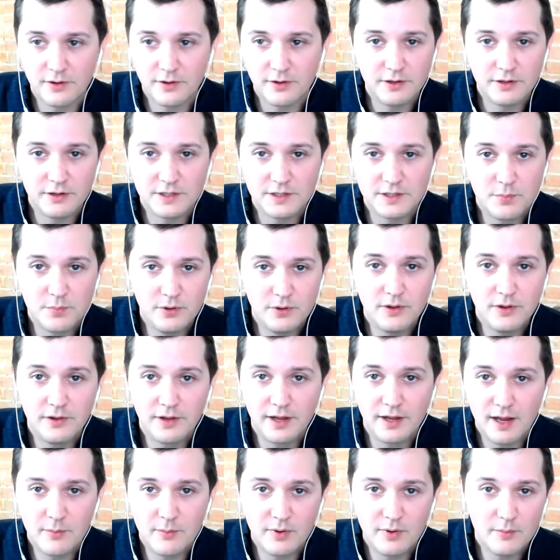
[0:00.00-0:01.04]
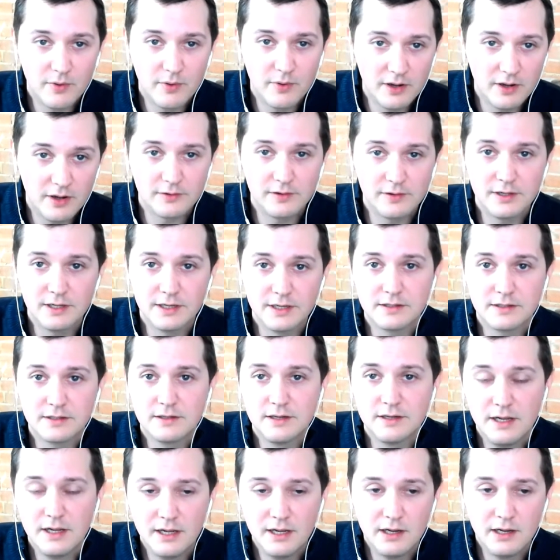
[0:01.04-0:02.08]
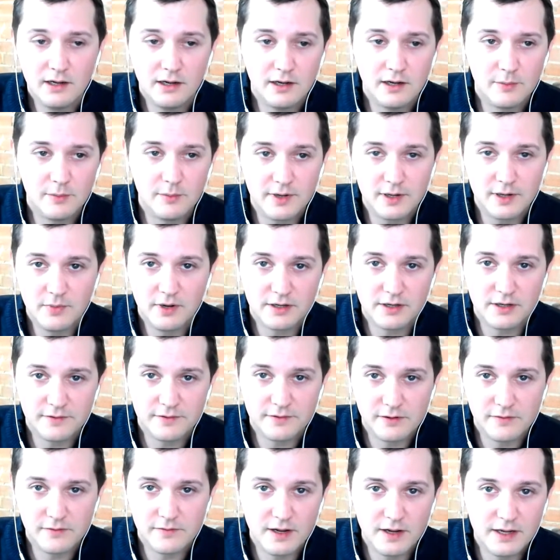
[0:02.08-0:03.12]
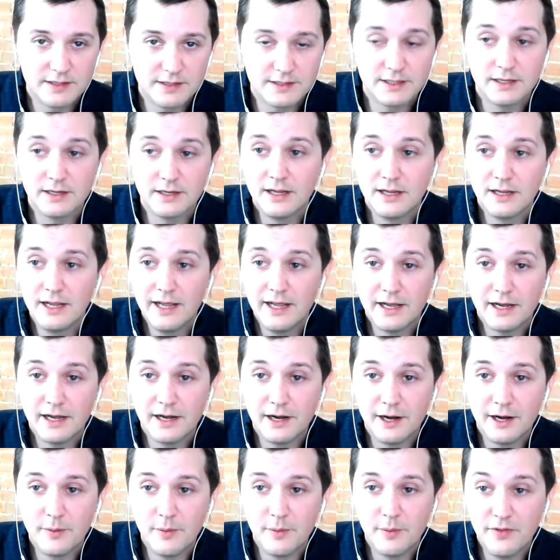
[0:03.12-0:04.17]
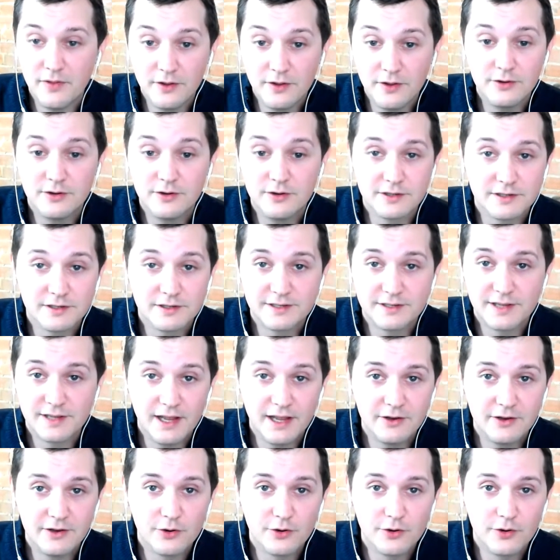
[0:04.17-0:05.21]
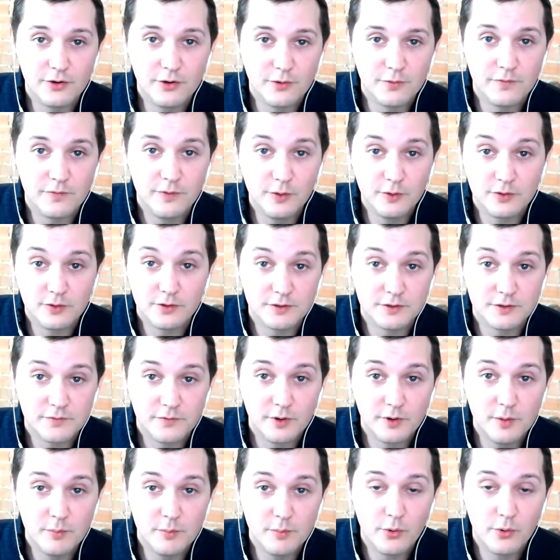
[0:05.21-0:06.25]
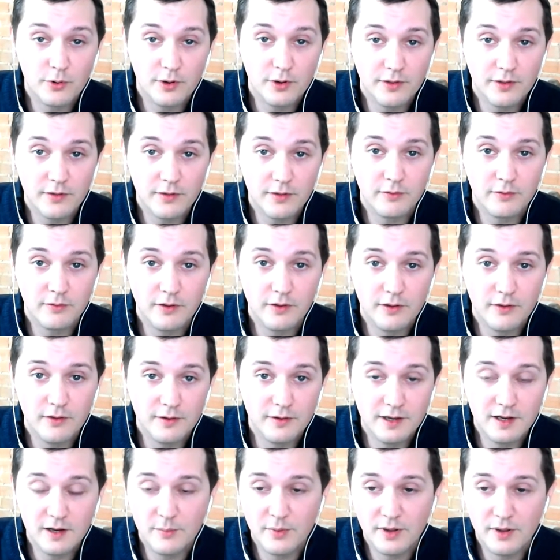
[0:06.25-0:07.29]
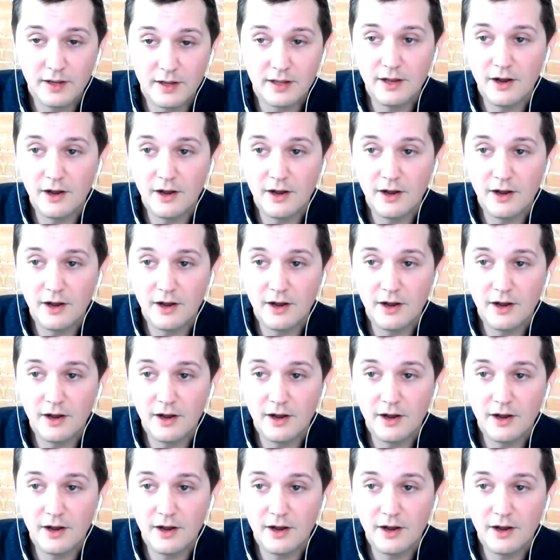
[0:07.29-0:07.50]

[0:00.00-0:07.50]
You just pull in the Campaign Monitor list, Kickbox verifies it, and then you can set your filters for importing the data back in.